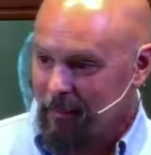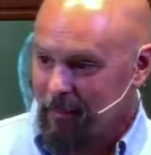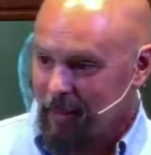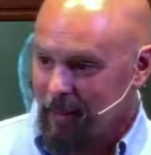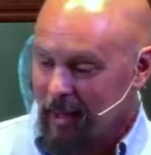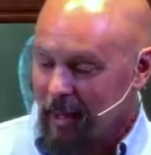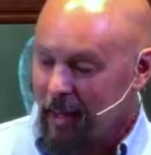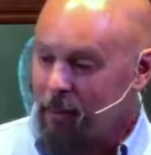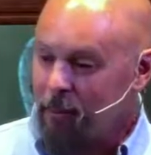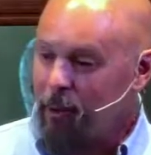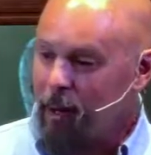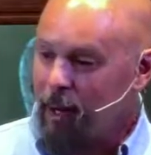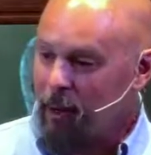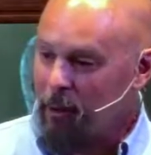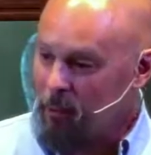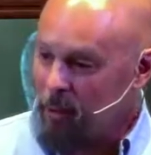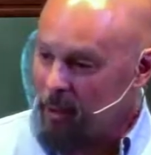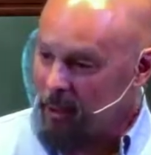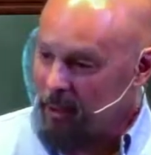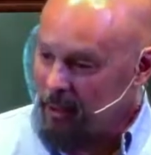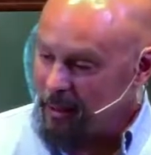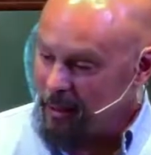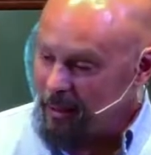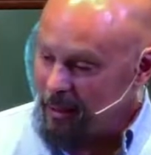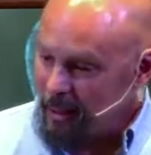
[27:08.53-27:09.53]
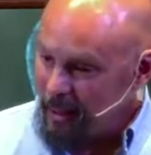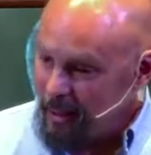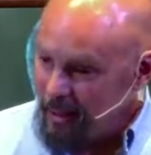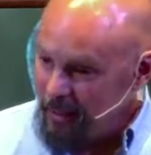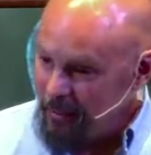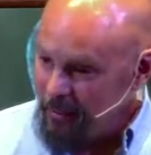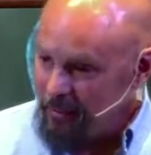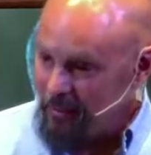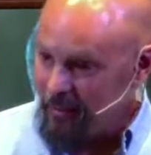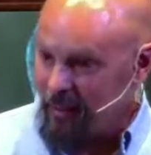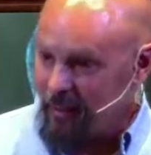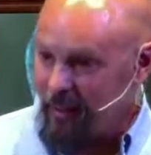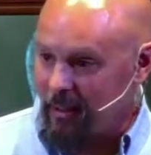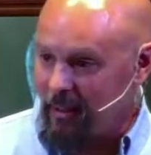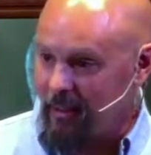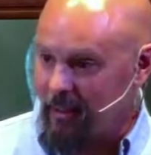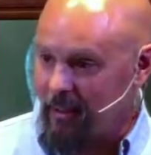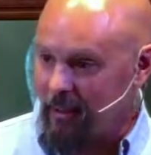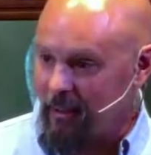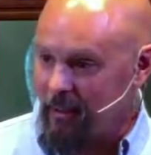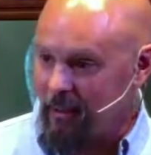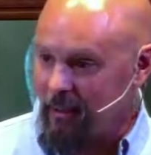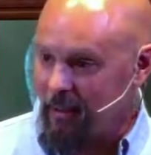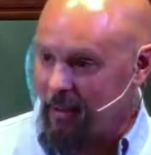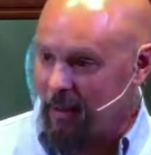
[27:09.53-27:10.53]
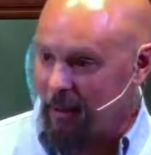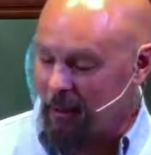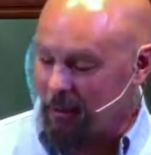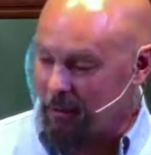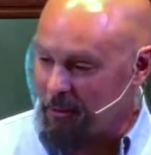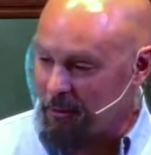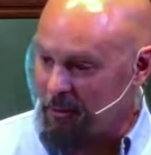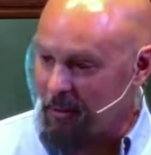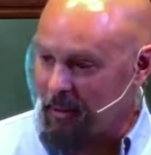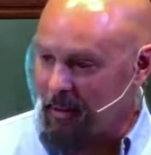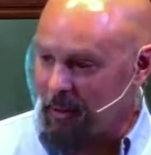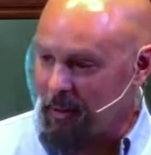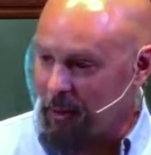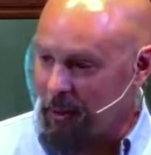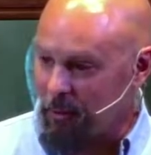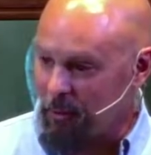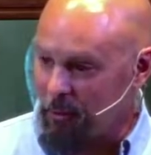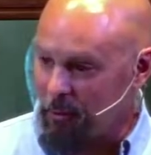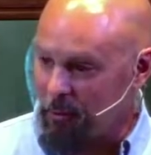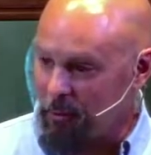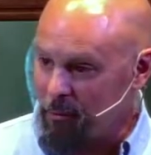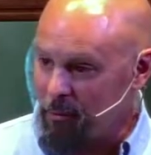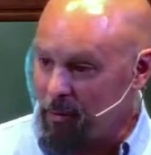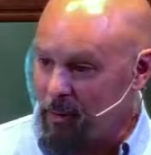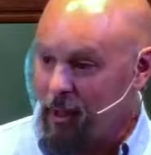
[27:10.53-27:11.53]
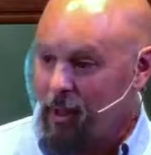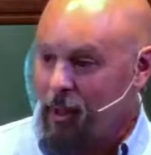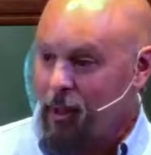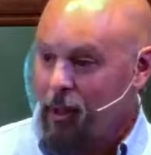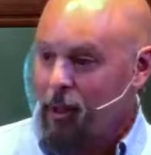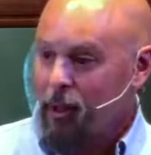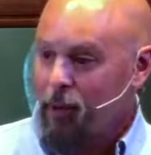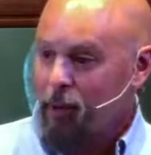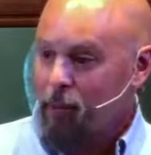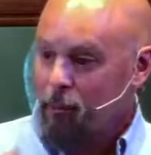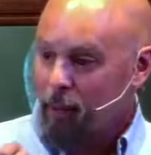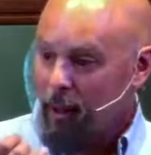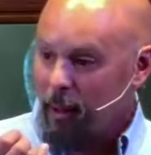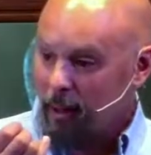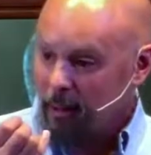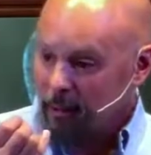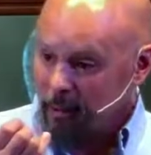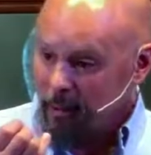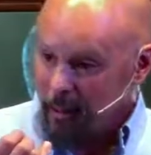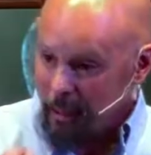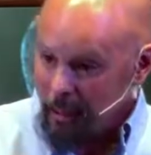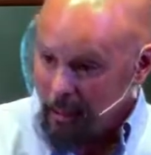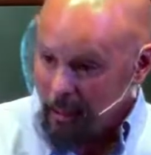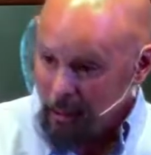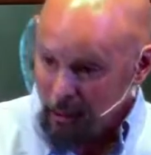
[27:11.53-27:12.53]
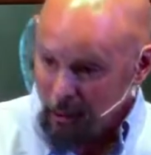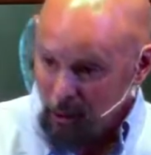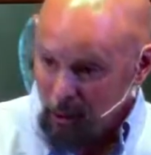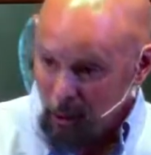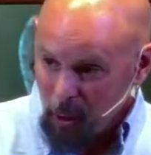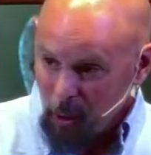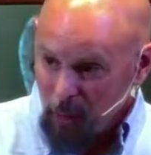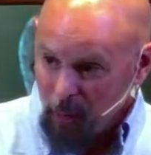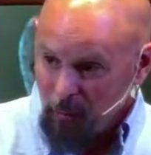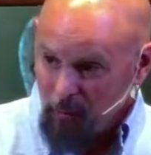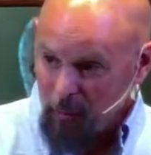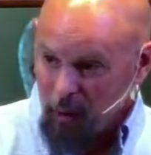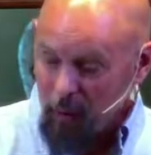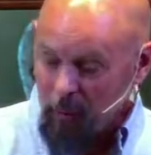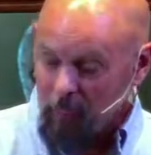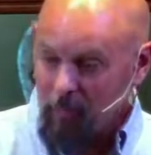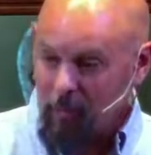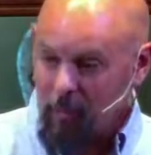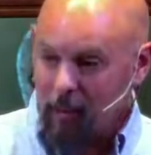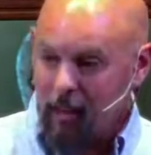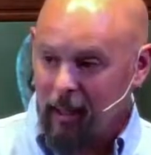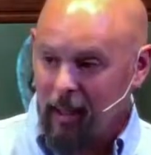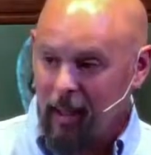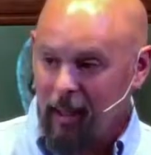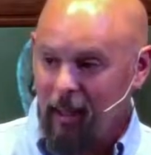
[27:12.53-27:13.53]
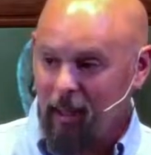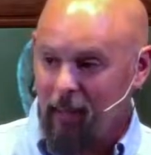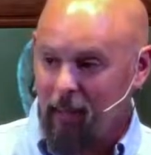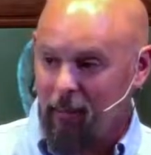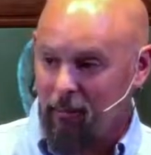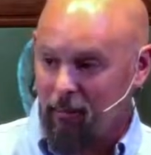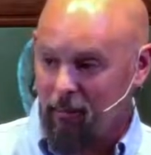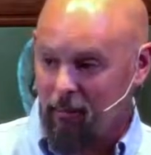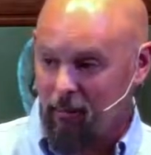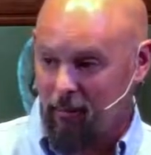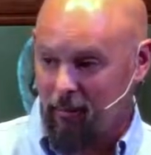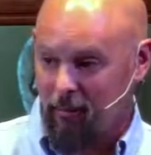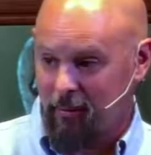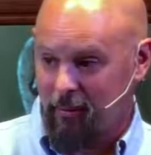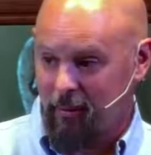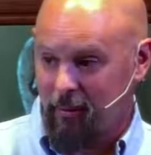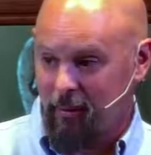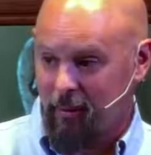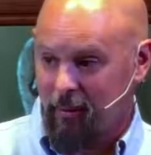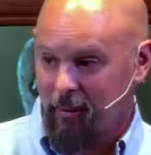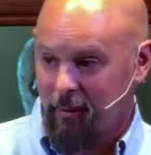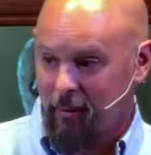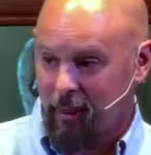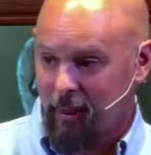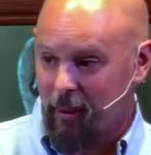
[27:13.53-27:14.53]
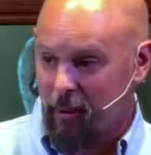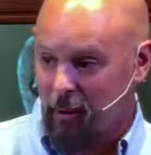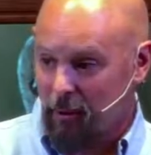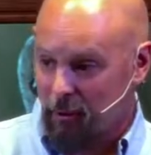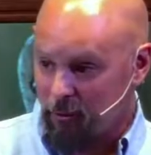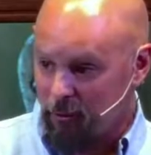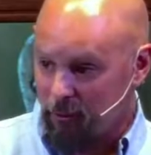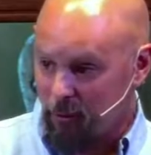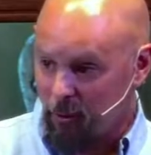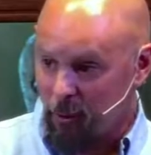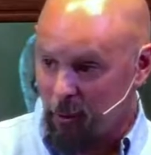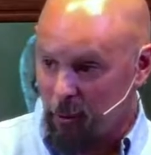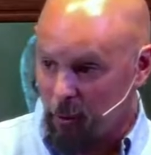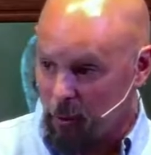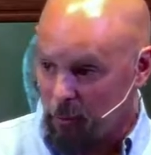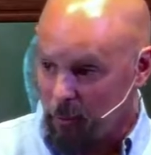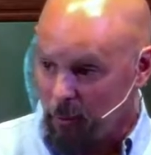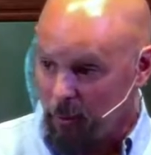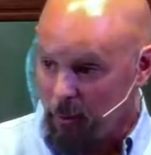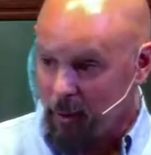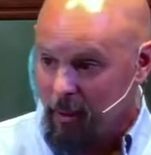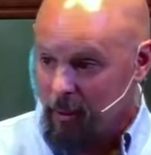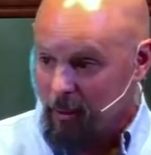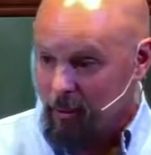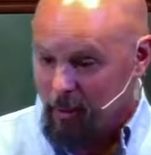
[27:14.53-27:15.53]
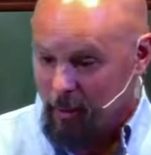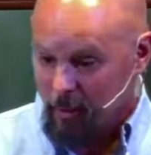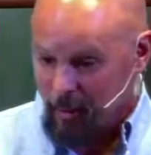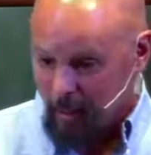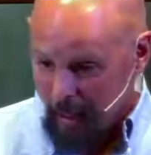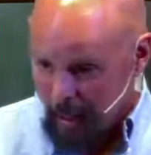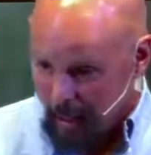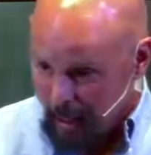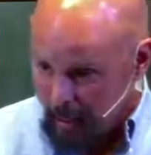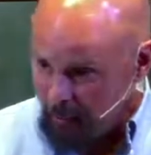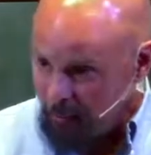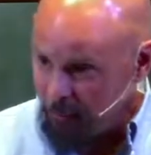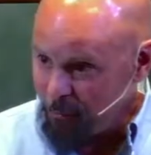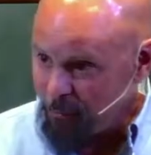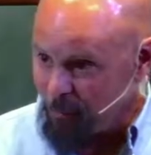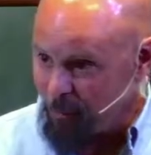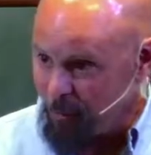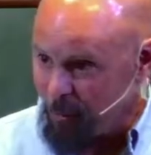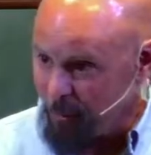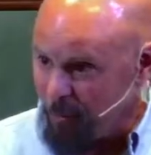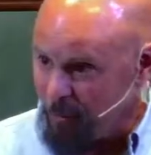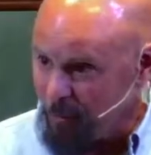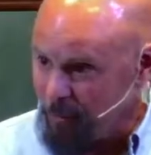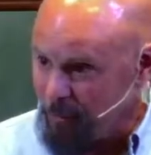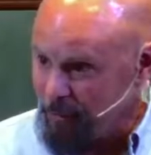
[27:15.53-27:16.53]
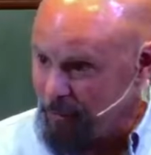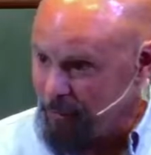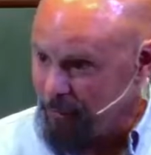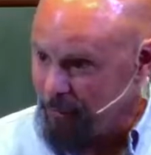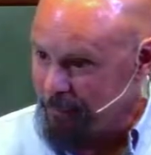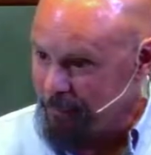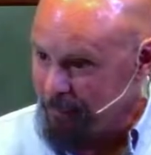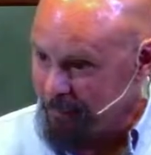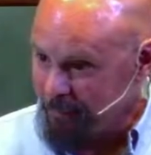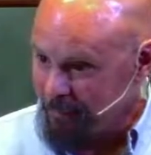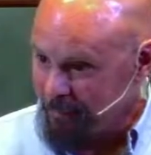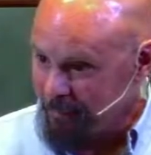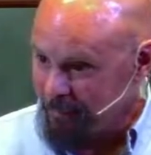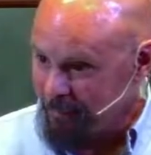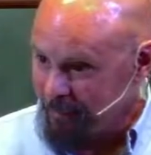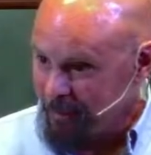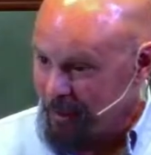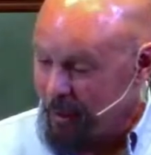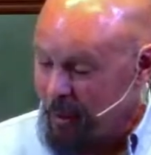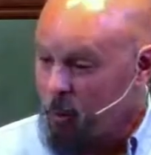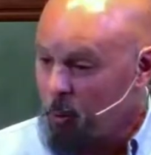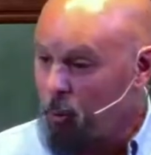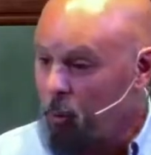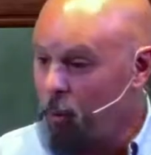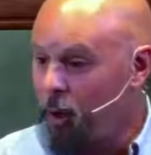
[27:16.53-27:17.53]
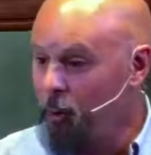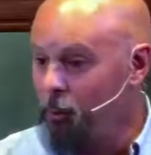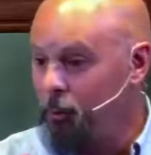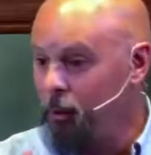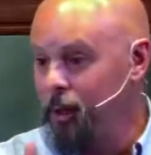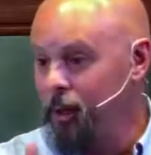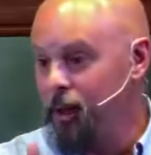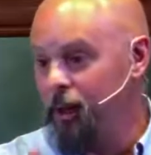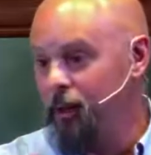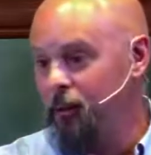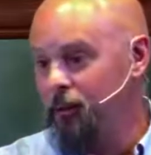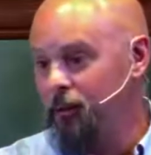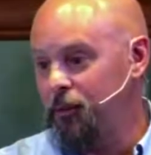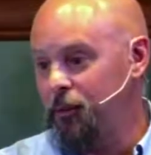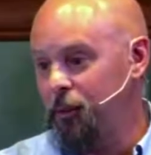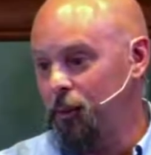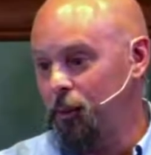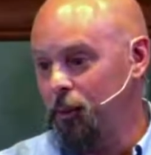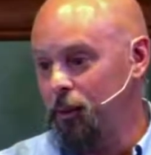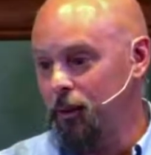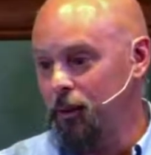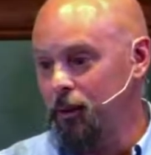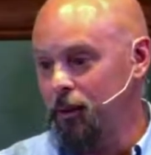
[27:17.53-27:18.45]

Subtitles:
And by releasing ourselves, by letting go of our beliefs that are so hateful, we release the world.